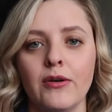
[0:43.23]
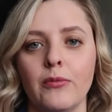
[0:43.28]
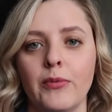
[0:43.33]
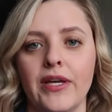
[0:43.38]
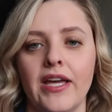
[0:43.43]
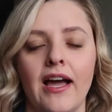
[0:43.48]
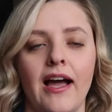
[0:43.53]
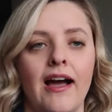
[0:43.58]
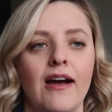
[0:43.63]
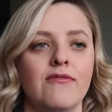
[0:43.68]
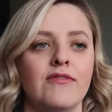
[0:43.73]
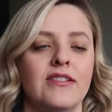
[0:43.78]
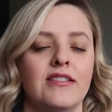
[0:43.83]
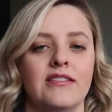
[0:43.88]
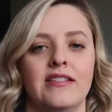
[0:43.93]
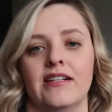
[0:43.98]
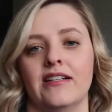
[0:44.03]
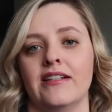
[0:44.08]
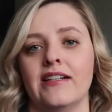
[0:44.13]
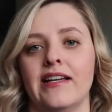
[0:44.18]
We have
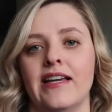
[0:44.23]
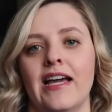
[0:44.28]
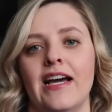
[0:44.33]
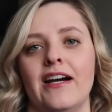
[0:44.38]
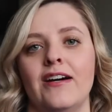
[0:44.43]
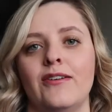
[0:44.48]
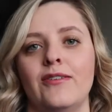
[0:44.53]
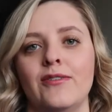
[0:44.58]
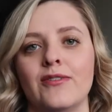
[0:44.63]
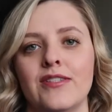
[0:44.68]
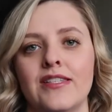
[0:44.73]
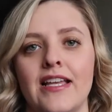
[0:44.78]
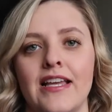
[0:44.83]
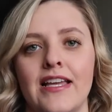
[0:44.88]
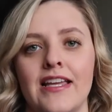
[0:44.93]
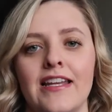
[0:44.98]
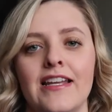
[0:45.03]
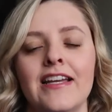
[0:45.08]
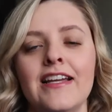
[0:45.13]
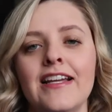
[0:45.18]
dairy cows
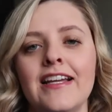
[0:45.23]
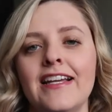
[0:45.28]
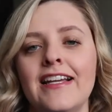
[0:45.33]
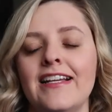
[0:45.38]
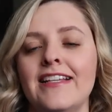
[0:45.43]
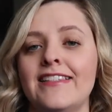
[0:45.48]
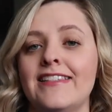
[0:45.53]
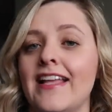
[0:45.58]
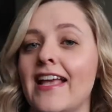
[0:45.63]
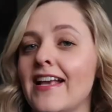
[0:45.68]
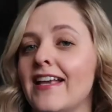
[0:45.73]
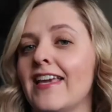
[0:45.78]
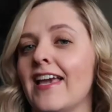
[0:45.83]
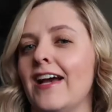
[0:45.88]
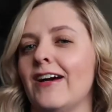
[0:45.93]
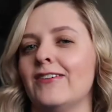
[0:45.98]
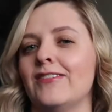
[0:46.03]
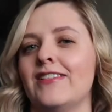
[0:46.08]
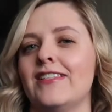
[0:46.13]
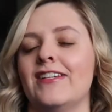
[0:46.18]
and steak
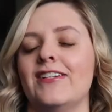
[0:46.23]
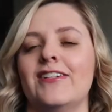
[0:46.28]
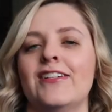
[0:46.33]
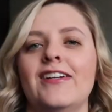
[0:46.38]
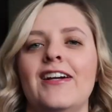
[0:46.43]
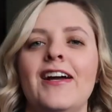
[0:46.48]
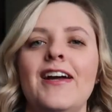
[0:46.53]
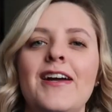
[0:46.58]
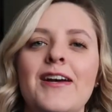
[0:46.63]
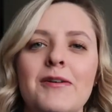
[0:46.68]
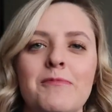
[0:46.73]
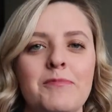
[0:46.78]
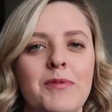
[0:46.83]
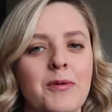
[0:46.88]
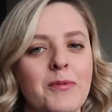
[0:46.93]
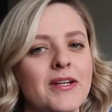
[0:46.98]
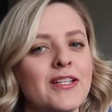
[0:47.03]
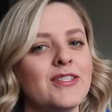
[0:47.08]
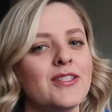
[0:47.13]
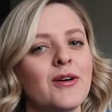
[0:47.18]
cows here,
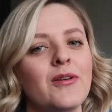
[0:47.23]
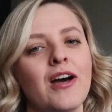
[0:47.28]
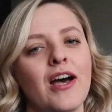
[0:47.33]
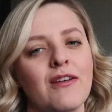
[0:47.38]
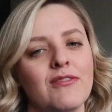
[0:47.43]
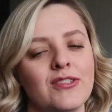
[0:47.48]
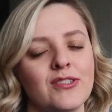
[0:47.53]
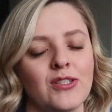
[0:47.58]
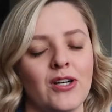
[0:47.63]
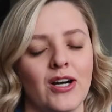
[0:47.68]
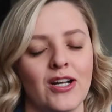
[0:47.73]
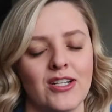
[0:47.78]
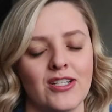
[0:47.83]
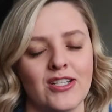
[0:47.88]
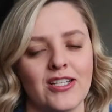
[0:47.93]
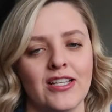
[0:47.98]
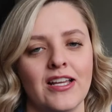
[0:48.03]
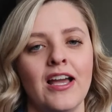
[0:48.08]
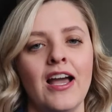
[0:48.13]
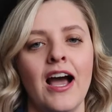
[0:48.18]
but we don't have
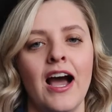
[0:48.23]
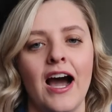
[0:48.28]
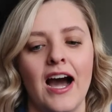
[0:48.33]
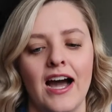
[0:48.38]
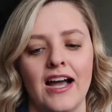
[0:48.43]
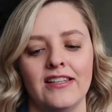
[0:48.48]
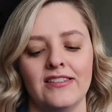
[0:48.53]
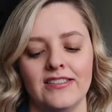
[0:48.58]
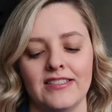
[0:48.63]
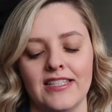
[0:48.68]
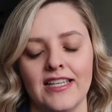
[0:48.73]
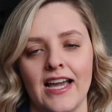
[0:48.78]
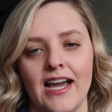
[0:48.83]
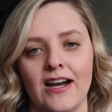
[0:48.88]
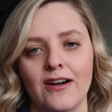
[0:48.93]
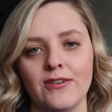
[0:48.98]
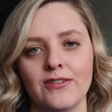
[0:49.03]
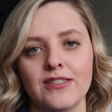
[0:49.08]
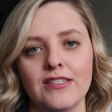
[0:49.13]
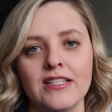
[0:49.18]
Scottish Highland
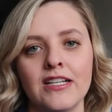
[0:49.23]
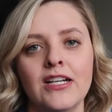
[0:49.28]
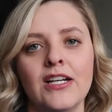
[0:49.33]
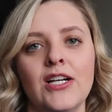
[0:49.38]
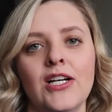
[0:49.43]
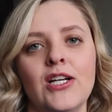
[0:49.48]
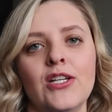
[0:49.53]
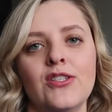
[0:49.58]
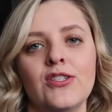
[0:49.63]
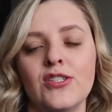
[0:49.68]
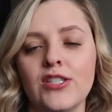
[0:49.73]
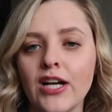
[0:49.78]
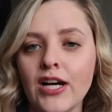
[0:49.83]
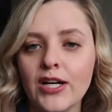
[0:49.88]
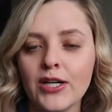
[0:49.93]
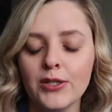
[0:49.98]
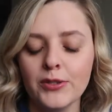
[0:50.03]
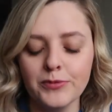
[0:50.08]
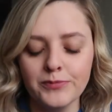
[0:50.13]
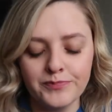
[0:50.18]
cows.
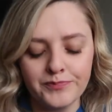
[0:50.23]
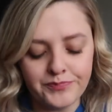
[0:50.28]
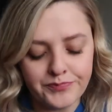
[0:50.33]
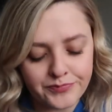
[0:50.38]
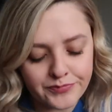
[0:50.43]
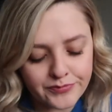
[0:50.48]
So